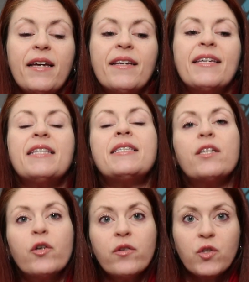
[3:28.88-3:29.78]

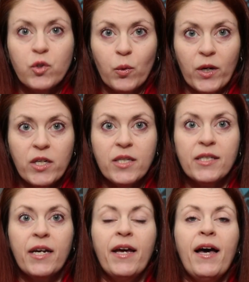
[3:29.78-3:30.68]
consider the
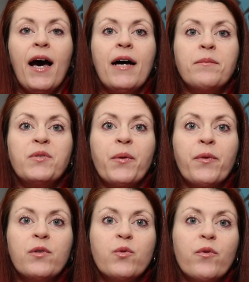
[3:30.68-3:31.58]
source. Some of
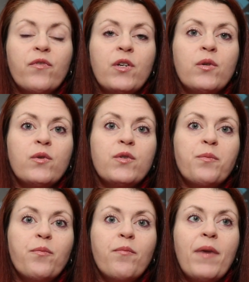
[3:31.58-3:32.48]
those reviews
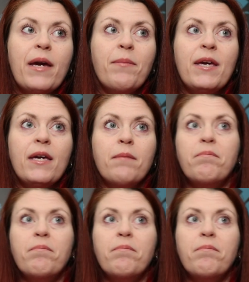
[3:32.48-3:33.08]
may be